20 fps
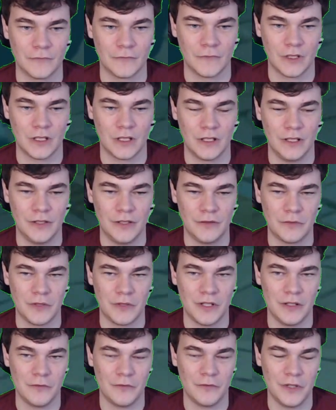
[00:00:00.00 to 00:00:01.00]
These re
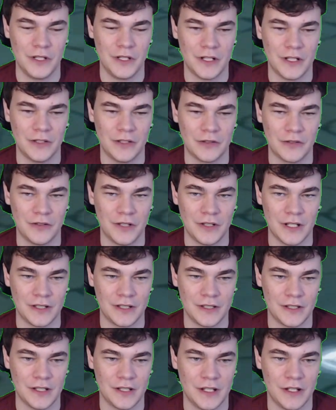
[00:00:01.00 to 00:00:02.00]
redeads aren't that
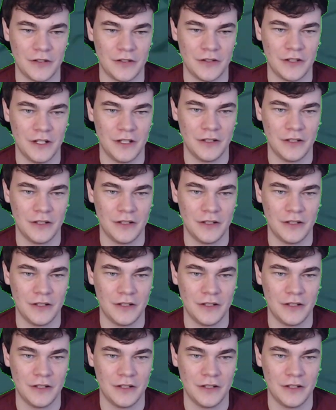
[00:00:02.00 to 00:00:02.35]
scary.